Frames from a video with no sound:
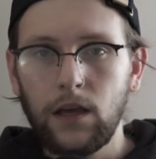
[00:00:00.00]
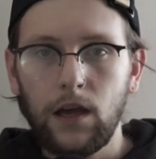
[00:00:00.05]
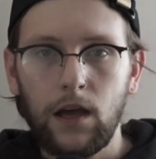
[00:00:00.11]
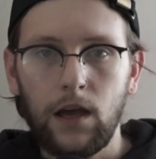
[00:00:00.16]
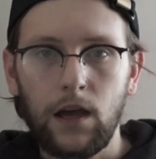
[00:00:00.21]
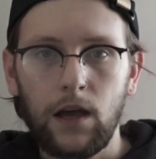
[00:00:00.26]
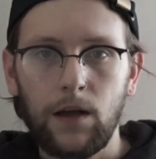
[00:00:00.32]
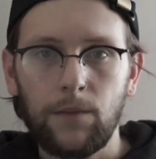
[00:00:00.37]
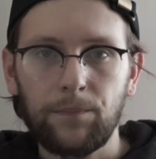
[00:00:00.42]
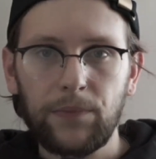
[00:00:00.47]

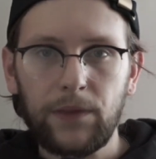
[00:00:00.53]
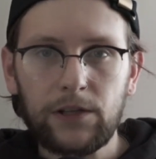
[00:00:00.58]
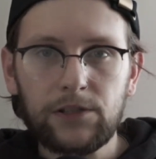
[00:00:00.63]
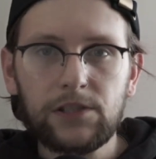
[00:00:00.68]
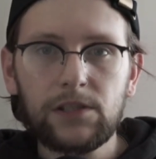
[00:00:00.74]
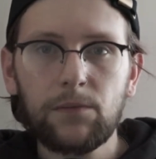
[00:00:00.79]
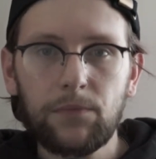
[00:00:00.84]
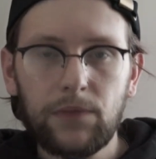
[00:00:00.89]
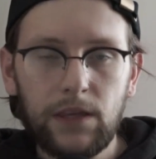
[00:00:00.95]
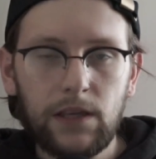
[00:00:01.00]

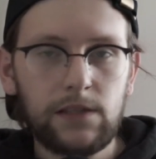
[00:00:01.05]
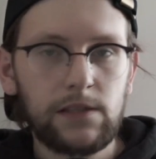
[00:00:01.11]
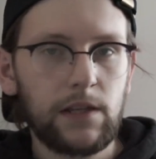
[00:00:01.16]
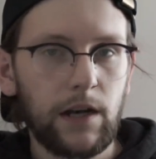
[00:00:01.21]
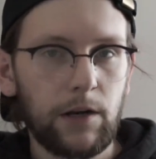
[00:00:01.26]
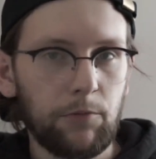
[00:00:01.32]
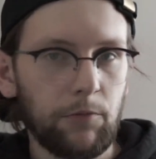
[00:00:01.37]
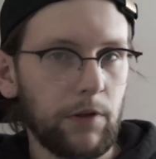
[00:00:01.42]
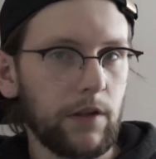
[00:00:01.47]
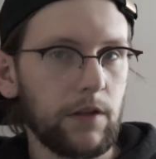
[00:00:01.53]
There's some things that
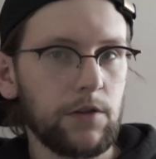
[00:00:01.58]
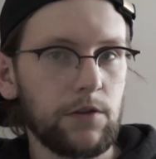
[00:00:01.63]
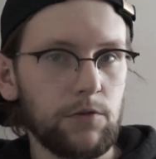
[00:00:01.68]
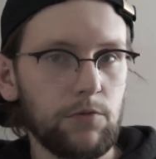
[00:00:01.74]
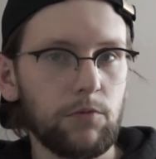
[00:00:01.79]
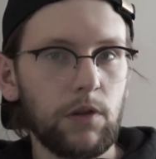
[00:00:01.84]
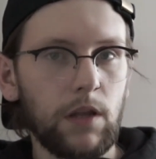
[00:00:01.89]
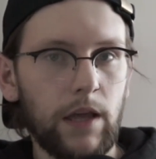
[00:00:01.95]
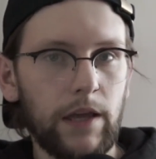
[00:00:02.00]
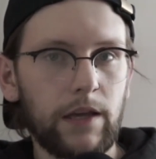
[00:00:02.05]
I really
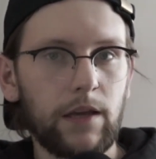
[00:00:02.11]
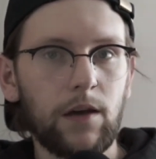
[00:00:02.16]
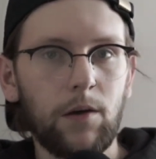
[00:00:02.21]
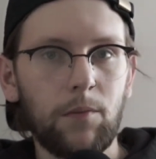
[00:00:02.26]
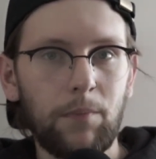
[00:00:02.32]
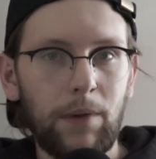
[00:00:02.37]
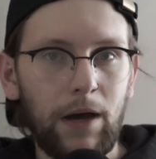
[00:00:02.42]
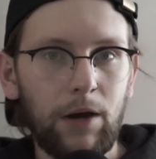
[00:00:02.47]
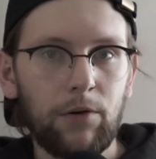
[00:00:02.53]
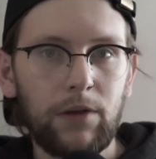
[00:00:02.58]
do like
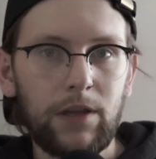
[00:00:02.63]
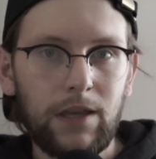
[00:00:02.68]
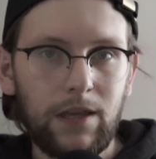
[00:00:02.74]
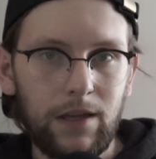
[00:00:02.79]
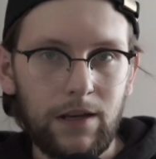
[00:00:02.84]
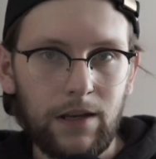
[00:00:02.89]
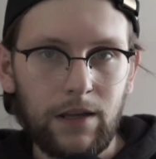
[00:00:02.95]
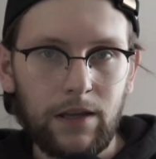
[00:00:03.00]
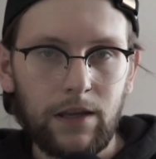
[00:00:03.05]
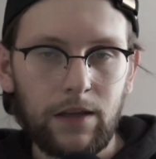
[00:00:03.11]
about
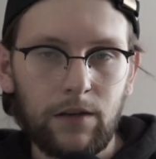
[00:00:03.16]
Kitty.